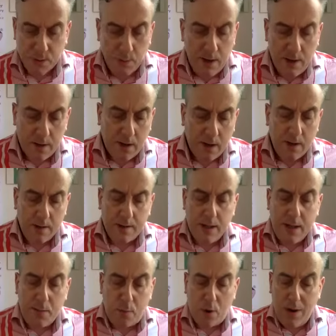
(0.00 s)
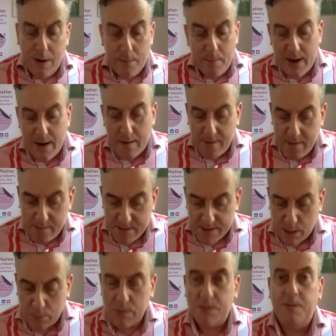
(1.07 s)
So we're looking at the preliminary
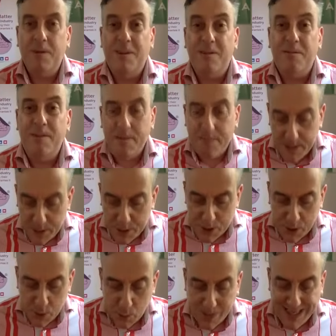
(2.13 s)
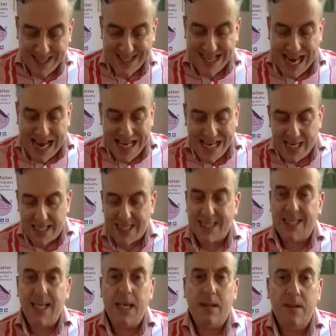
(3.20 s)
results for the 52 weeks ended
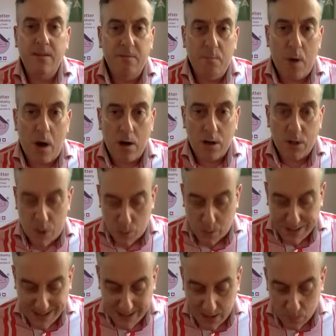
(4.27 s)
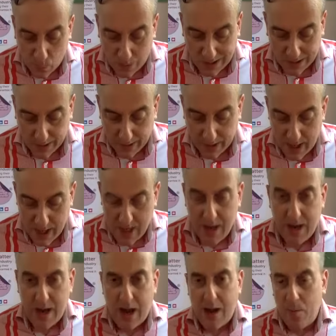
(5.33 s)
6th of March 21.
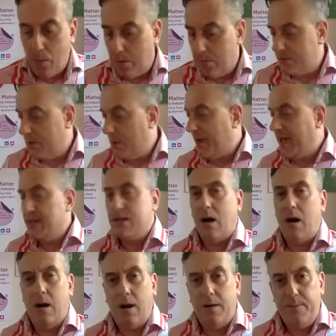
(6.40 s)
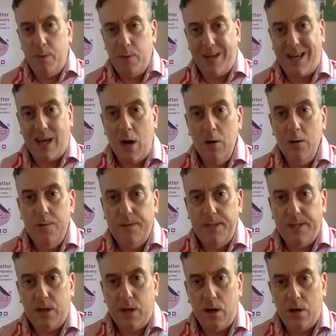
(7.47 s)
And what was the biggest highlight for you? The
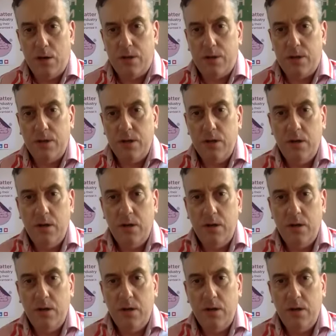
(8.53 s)
COVID cost?